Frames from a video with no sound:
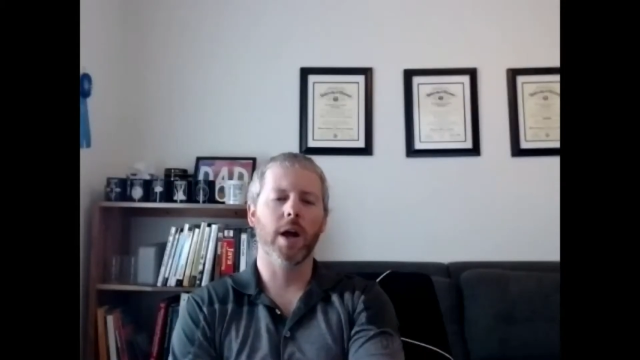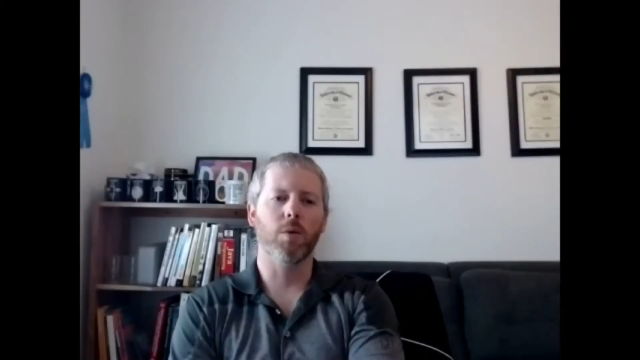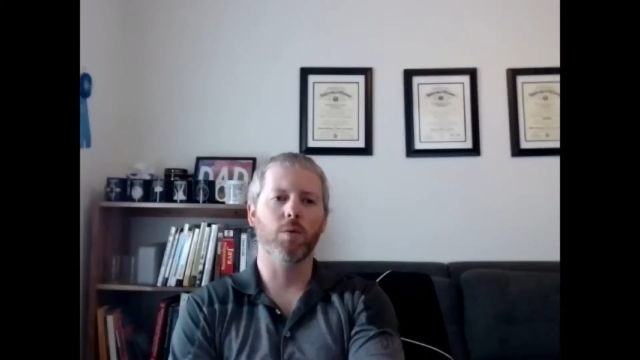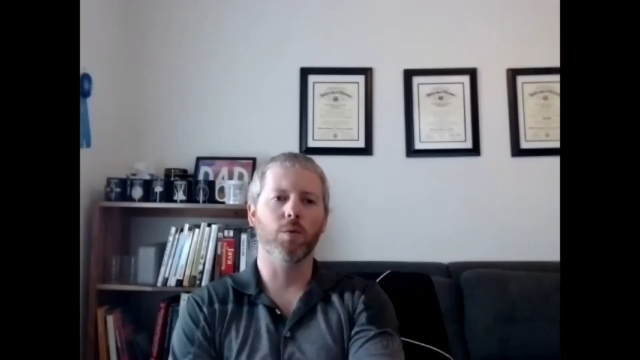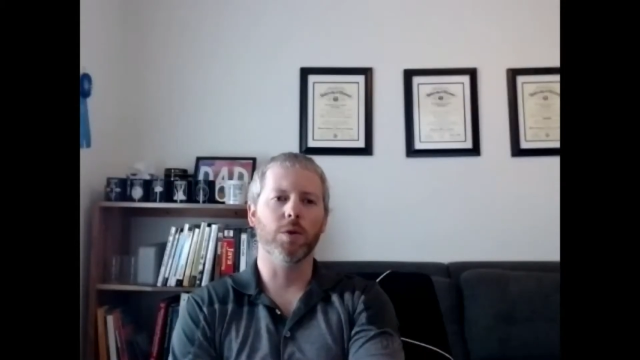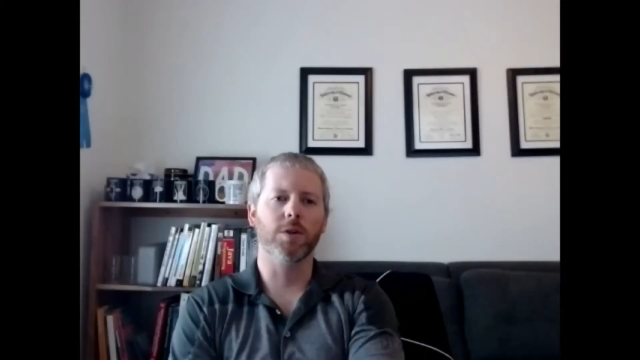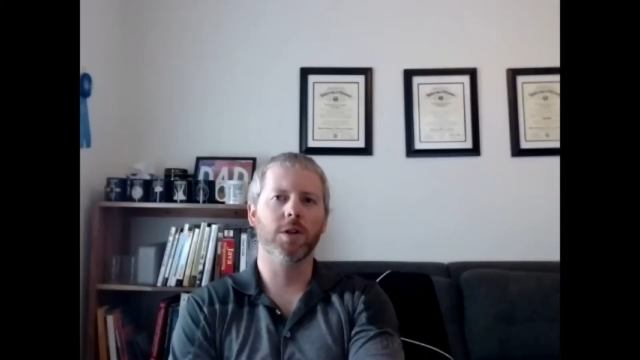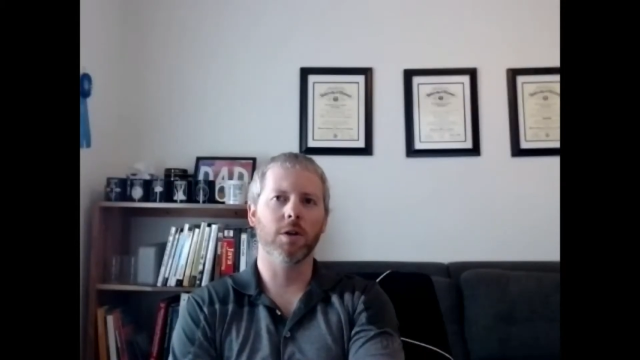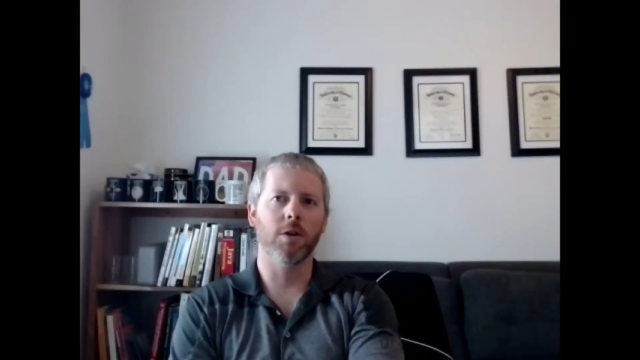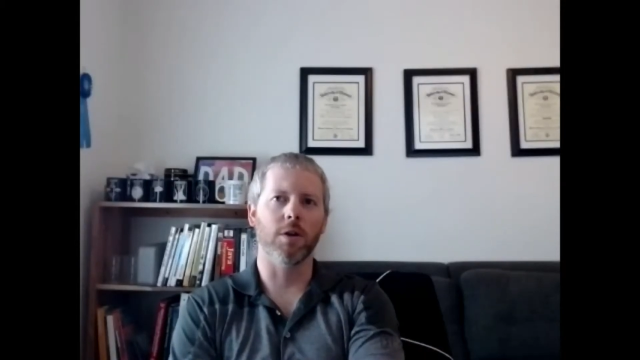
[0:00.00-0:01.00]
I
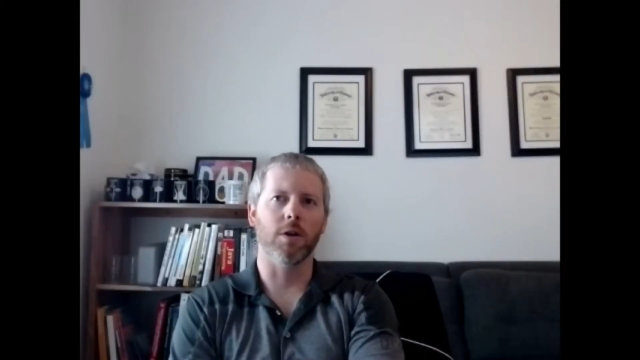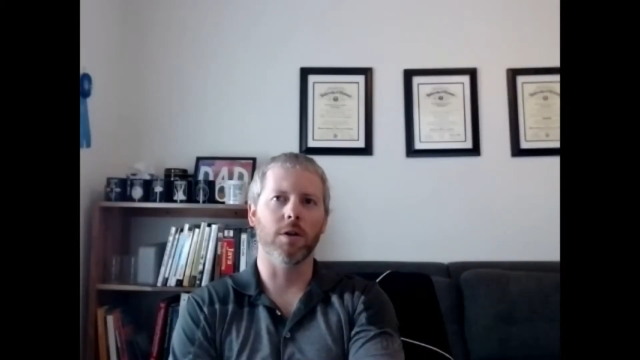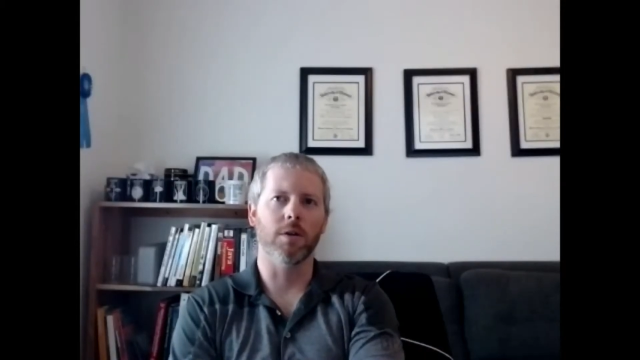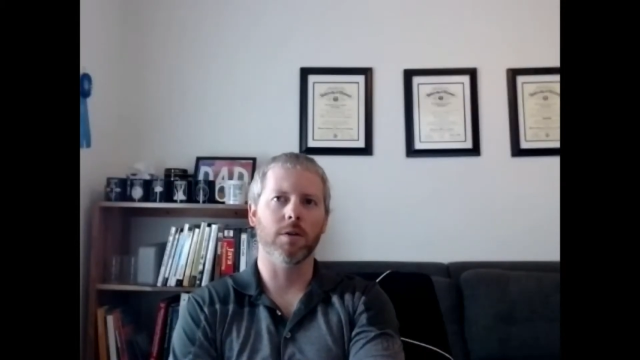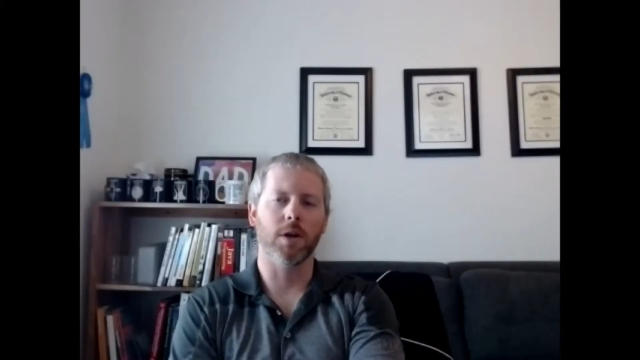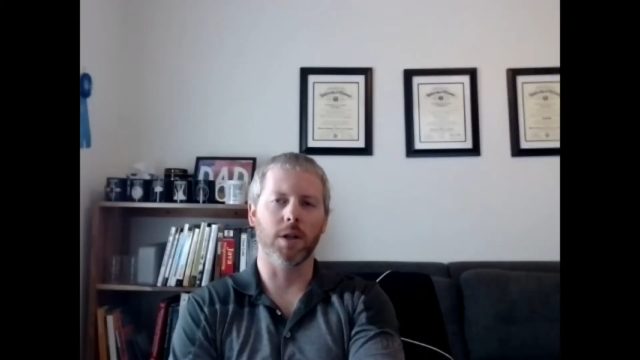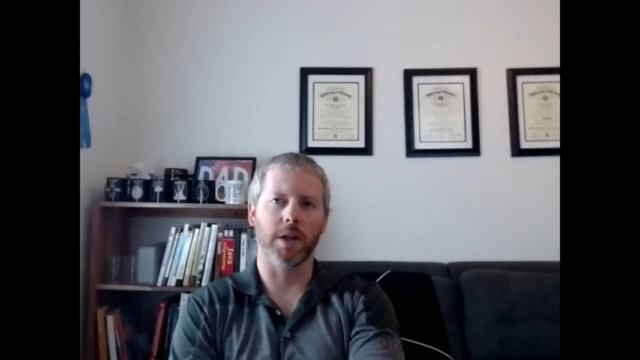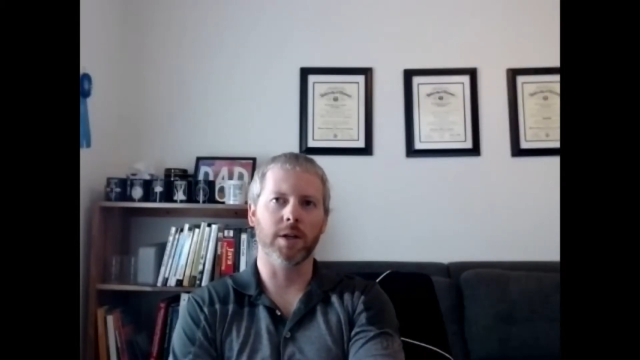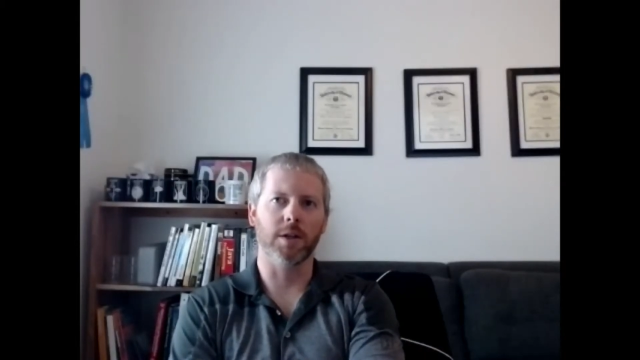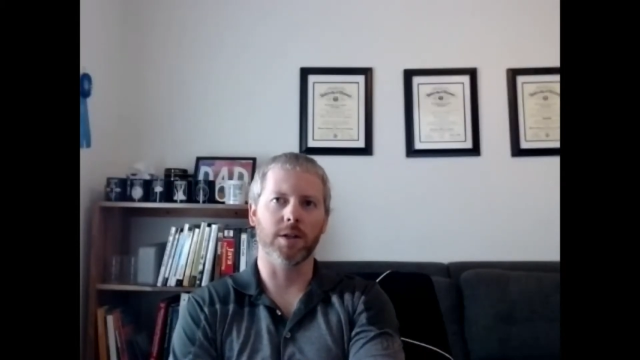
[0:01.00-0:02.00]
return a
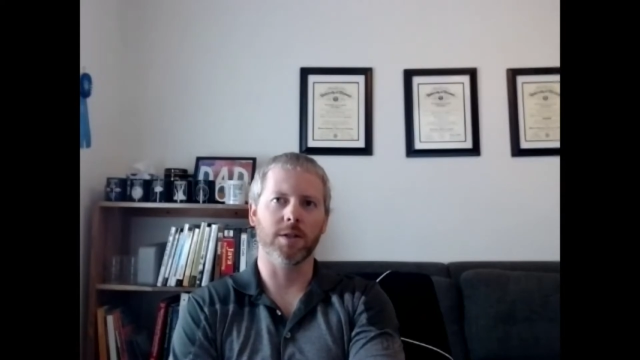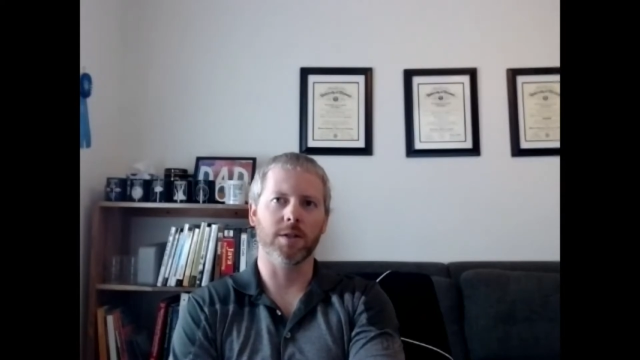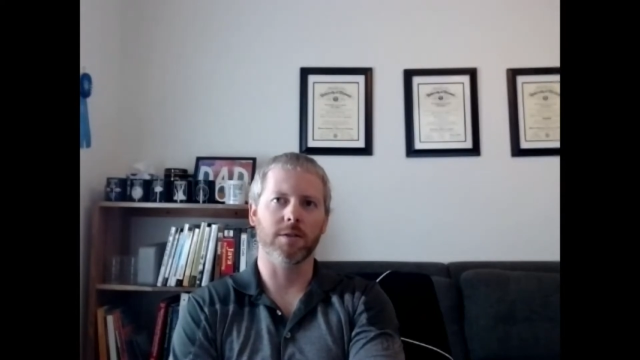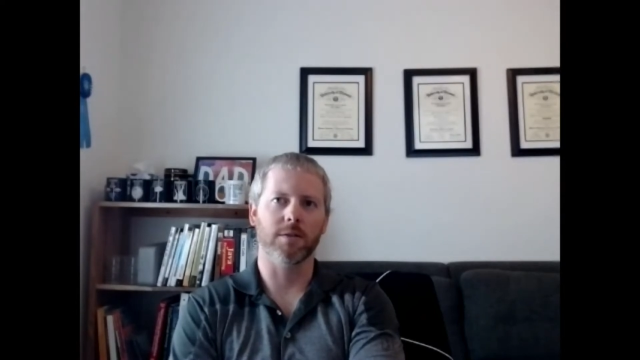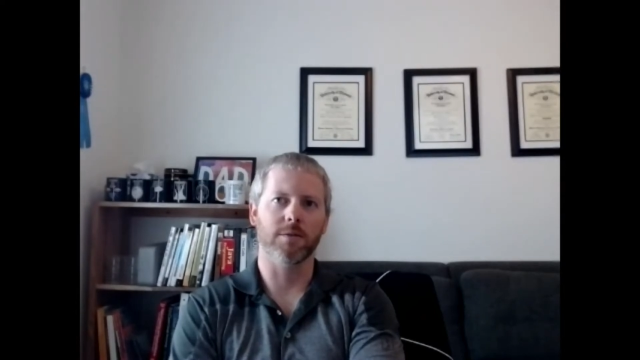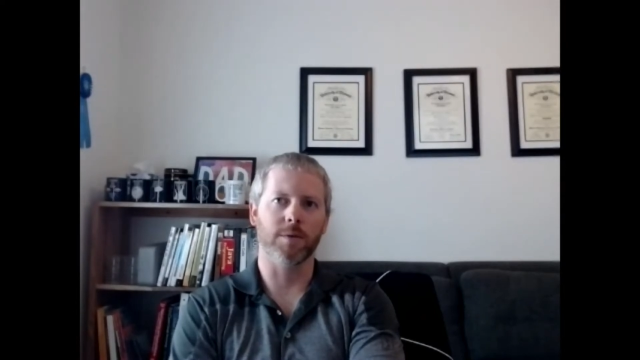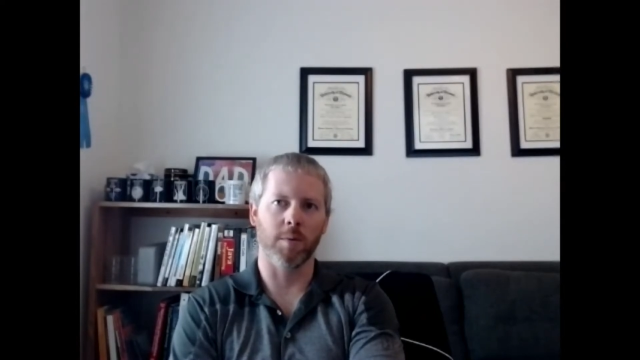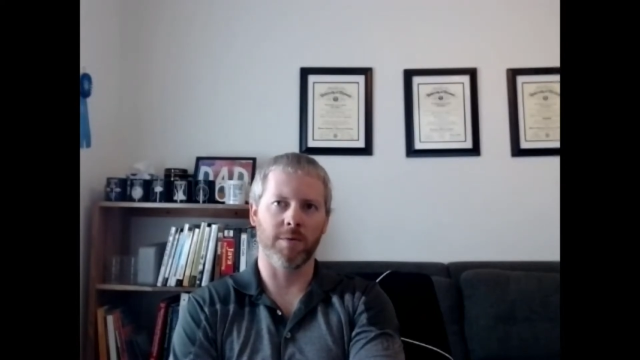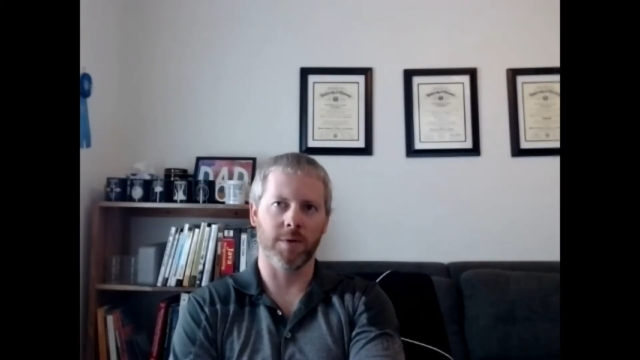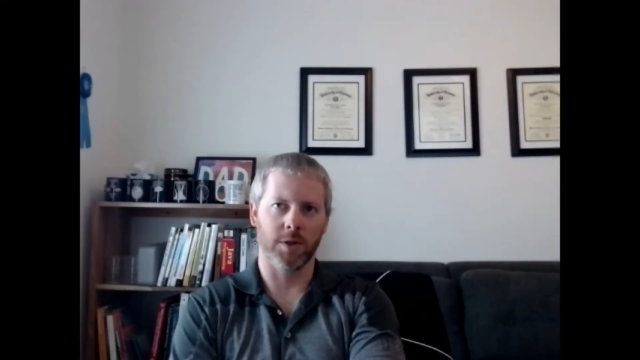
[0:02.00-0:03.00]
linked list
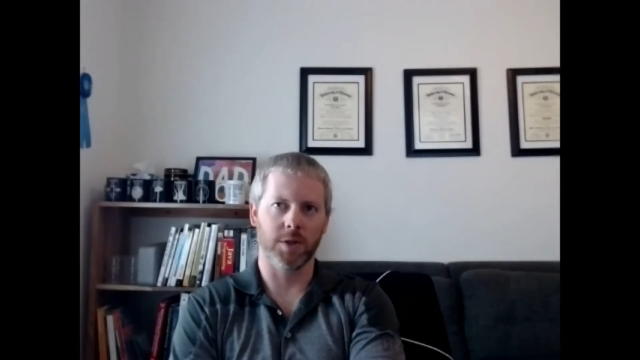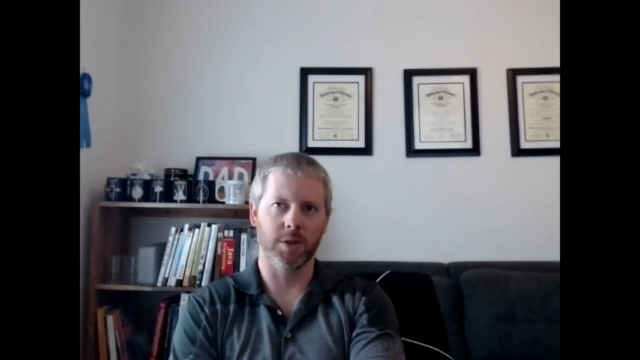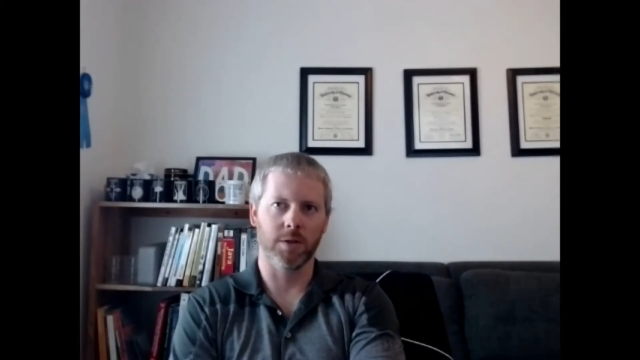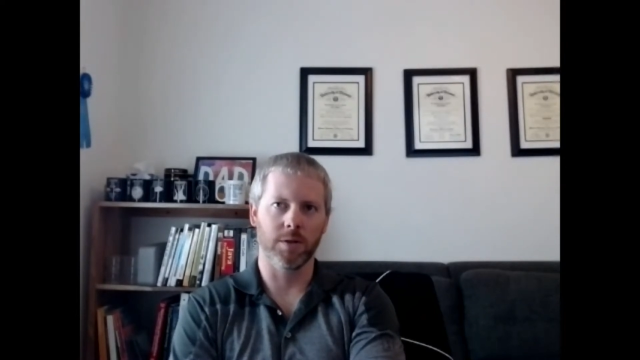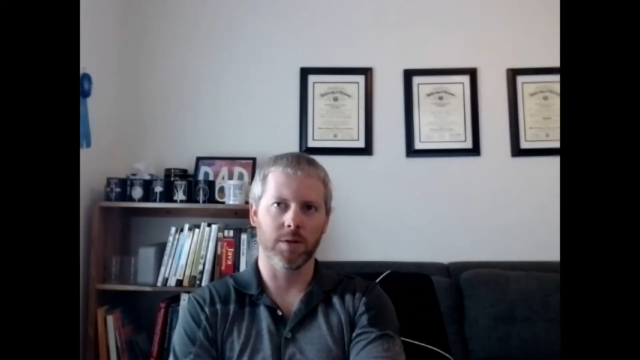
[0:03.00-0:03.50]
from a function,